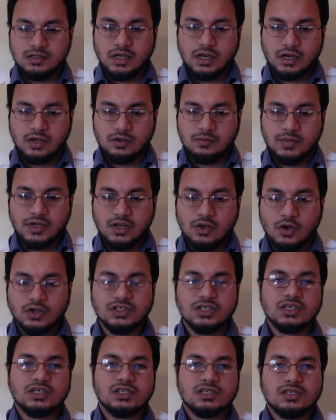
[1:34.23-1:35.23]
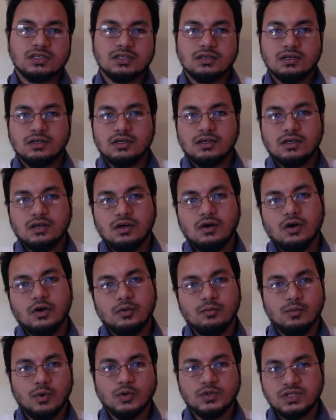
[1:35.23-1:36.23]
logics
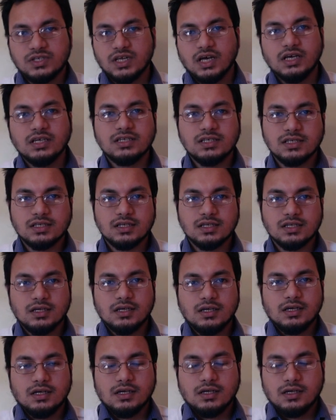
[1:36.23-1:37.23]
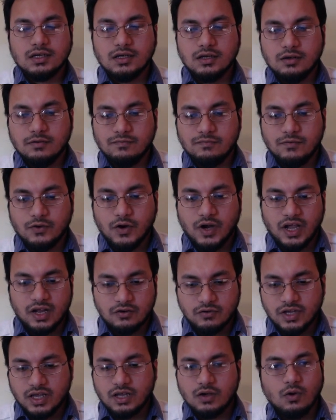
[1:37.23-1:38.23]
on both sides for
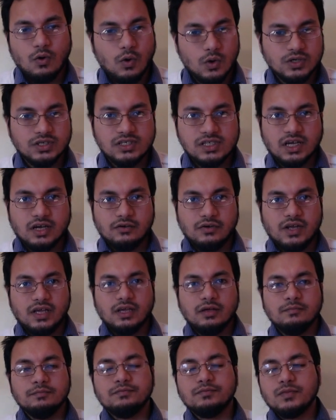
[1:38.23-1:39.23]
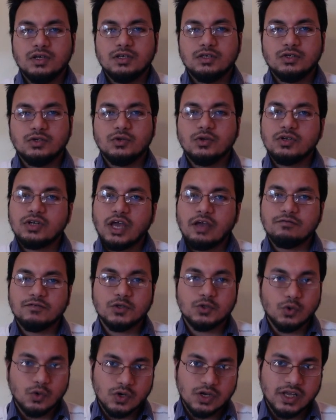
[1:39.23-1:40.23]
agreeing or disagreeing. You don't
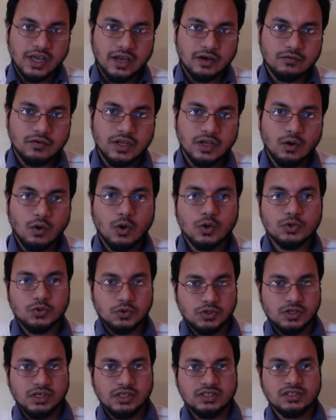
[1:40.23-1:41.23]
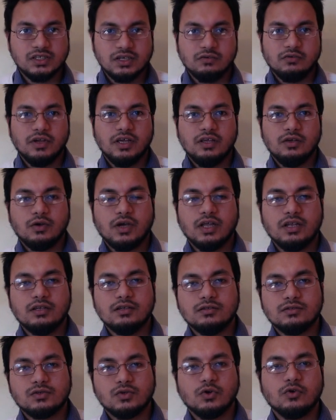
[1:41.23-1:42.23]
have to totally agree or totally disagree. You
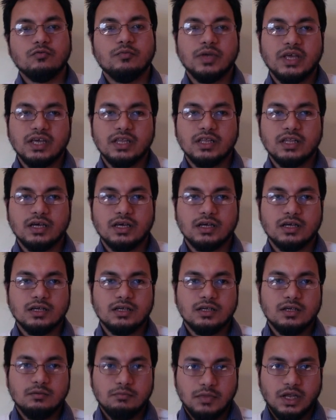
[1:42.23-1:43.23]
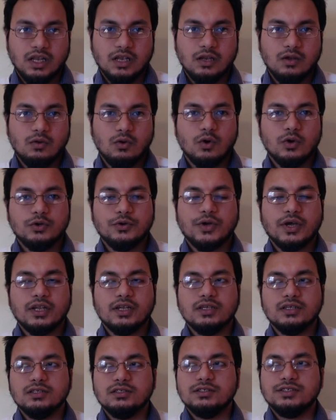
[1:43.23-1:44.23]
can sort of be in the middle, or you
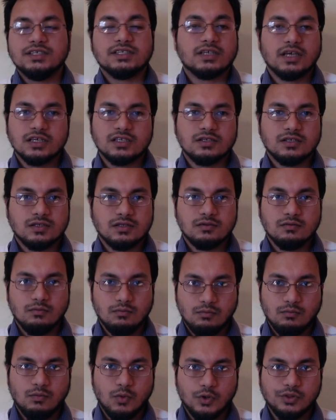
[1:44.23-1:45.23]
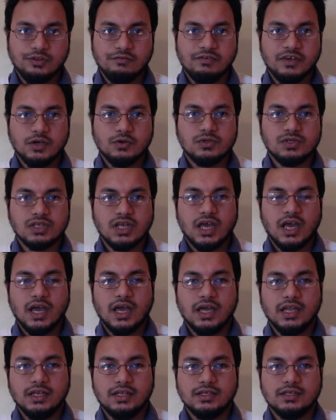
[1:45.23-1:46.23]
can discuss both the views
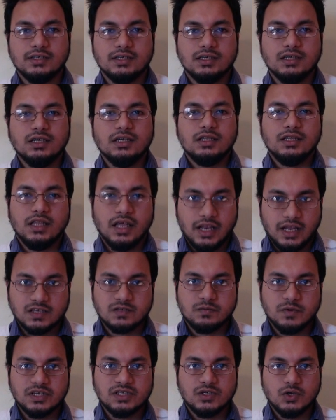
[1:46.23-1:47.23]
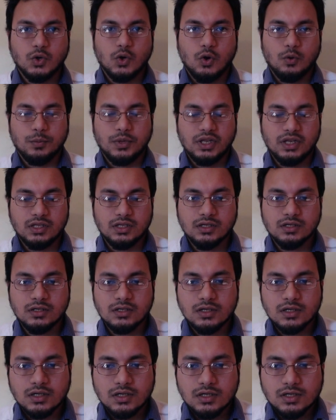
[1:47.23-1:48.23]
and then express your
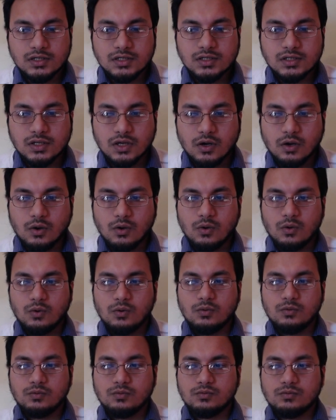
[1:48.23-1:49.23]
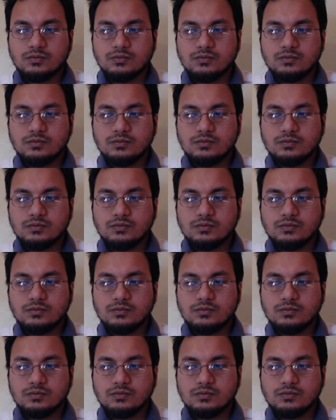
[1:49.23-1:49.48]
opinion. So